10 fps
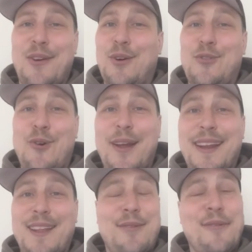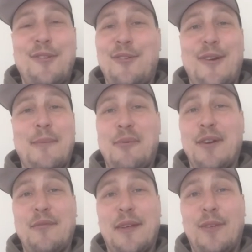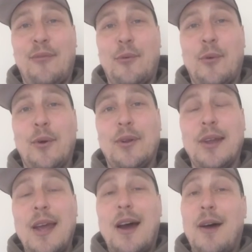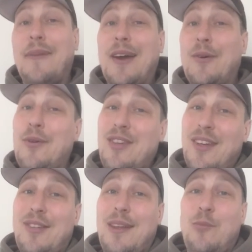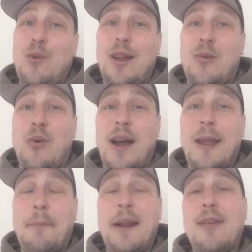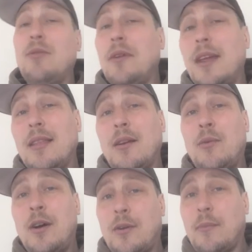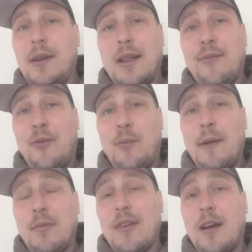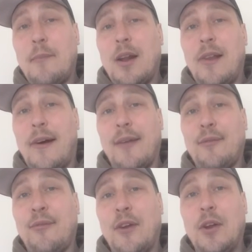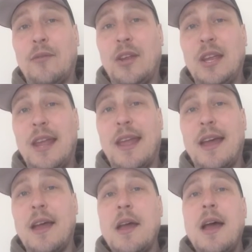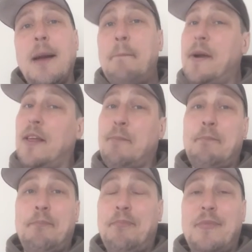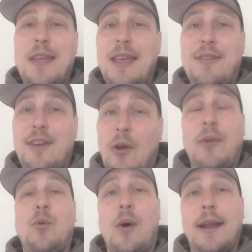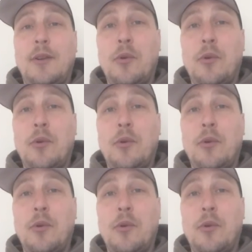I tried it just to try to bring things forward. I've now got a 16-week wait, but that's not the end of the world. I mean, that's 4 months out of my life, a third of a year, but it's the only way